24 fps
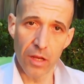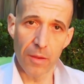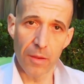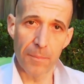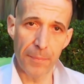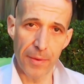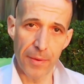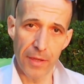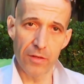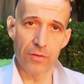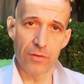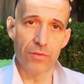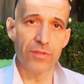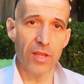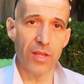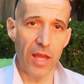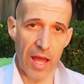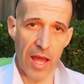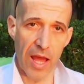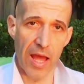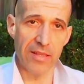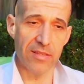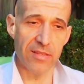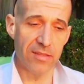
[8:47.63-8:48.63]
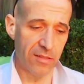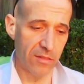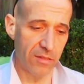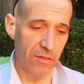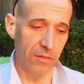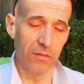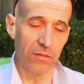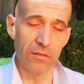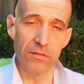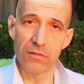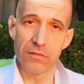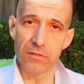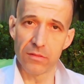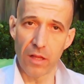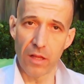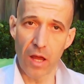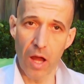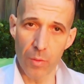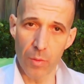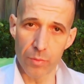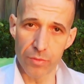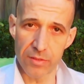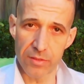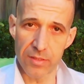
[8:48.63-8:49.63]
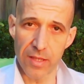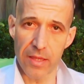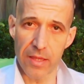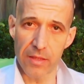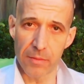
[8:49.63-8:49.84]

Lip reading: pedals are still, I would say,